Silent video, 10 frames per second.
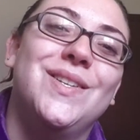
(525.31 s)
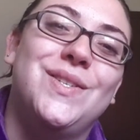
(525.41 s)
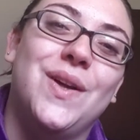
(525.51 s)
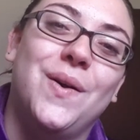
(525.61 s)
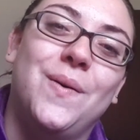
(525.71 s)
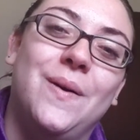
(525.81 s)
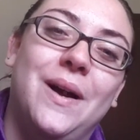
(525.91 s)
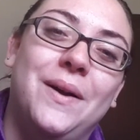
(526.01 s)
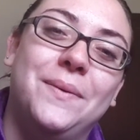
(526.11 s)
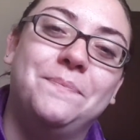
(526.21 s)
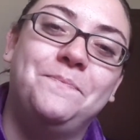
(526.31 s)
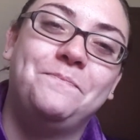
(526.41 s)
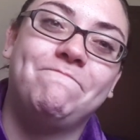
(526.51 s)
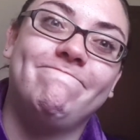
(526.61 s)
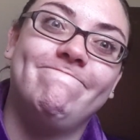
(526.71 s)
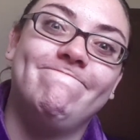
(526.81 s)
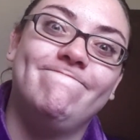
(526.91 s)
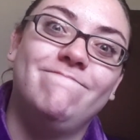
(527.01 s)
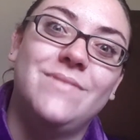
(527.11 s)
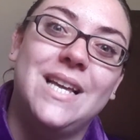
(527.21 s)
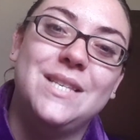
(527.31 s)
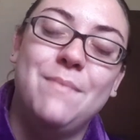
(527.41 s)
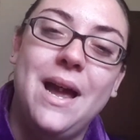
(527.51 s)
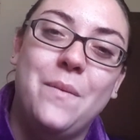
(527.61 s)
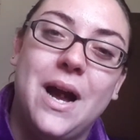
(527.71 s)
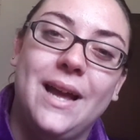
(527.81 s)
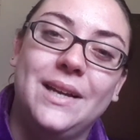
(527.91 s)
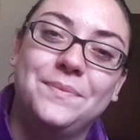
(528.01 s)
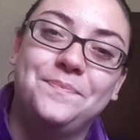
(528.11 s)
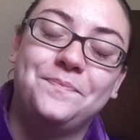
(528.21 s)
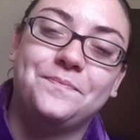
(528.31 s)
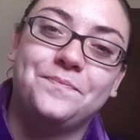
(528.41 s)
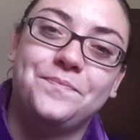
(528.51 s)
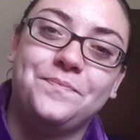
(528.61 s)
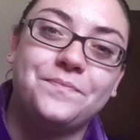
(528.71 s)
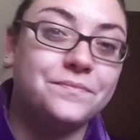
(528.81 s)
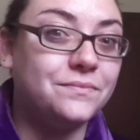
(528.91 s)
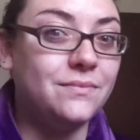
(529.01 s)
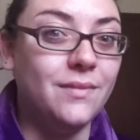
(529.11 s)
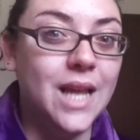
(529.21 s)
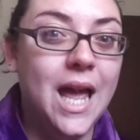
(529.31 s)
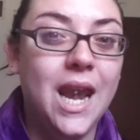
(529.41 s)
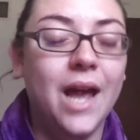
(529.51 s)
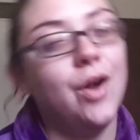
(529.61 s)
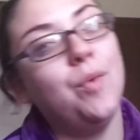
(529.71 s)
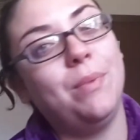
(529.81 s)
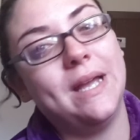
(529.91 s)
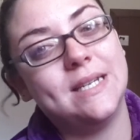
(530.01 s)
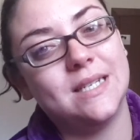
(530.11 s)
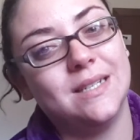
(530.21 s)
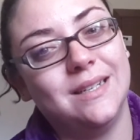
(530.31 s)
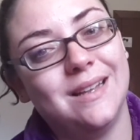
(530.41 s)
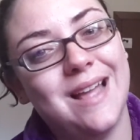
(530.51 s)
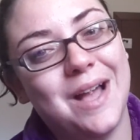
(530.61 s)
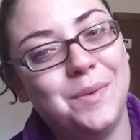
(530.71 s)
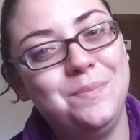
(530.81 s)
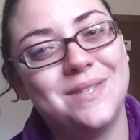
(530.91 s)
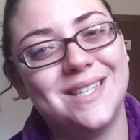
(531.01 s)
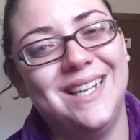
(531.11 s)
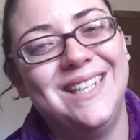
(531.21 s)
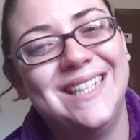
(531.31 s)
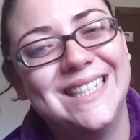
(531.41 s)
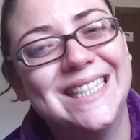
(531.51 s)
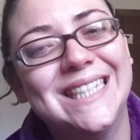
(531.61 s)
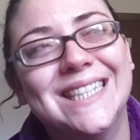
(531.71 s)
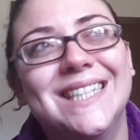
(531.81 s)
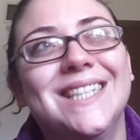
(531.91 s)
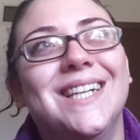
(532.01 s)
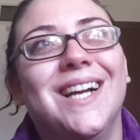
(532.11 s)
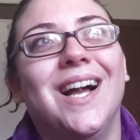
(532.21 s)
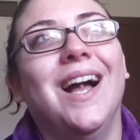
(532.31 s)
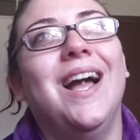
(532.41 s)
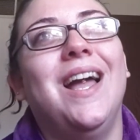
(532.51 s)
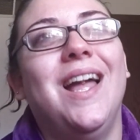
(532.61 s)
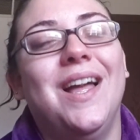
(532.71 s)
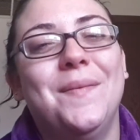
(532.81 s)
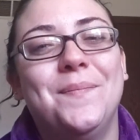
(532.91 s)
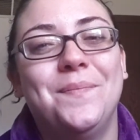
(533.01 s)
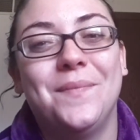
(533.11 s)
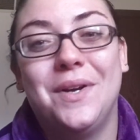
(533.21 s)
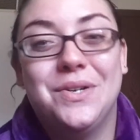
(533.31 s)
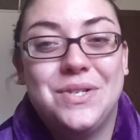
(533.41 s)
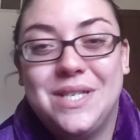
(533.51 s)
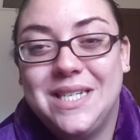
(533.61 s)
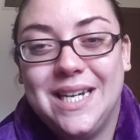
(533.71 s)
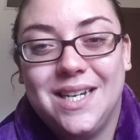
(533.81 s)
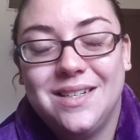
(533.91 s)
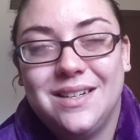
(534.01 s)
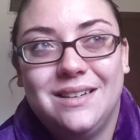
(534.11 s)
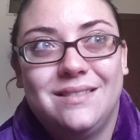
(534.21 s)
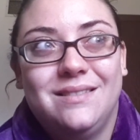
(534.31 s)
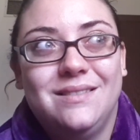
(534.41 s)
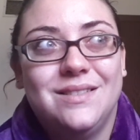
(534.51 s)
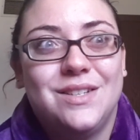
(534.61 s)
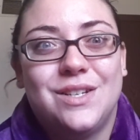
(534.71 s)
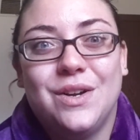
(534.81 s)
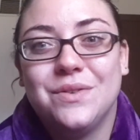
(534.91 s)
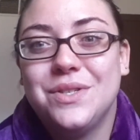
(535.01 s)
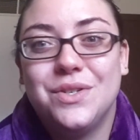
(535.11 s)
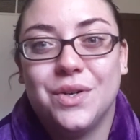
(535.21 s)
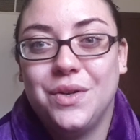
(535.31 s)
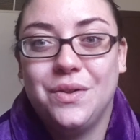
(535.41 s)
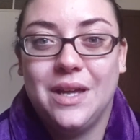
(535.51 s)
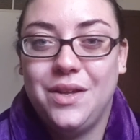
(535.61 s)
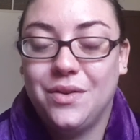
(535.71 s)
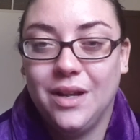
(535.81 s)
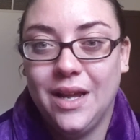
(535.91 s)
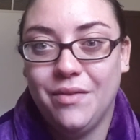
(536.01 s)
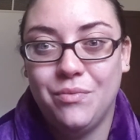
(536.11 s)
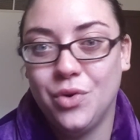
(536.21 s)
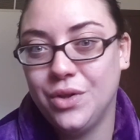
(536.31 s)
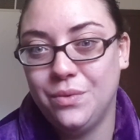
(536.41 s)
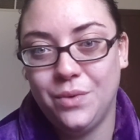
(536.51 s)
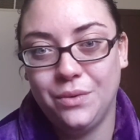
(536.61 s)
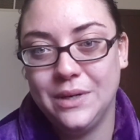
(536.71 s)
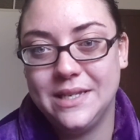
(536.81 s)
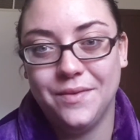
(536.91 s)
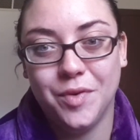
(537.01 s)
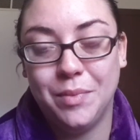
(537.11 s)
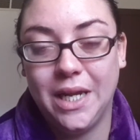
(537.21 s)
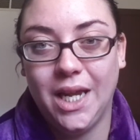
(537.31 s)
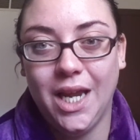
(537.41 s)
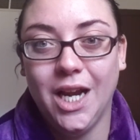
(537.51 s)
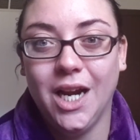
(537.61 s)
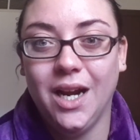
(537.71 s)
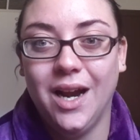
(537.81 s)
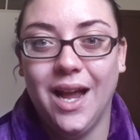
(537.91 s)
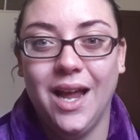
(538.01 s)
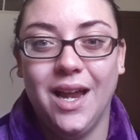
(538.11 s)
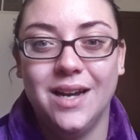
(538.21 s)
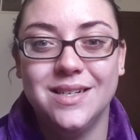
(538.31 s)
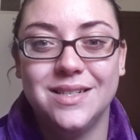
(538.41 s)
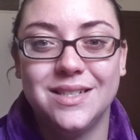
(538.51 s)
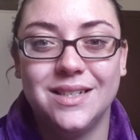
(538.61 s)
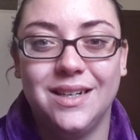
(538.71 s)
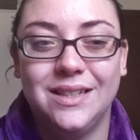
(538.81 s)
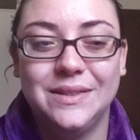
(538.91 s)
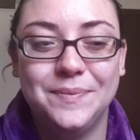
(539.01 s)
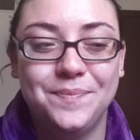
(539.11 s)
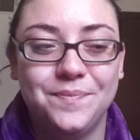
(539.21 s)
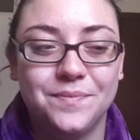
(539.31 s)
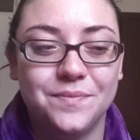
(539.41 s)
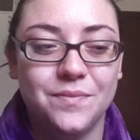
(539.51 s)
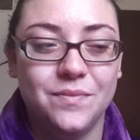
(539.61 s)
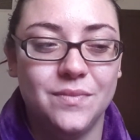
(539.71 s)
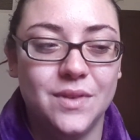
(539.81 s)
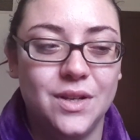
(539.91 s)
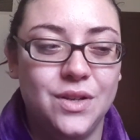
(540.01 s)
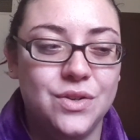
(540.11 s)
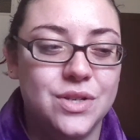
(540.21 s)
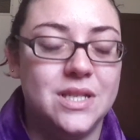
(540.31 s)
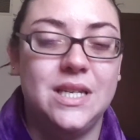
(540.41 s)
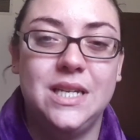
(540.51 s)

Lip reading: So that's my why, and I hope it helps. And understand, it goes to show you that you can have more than one reason for being here, and you just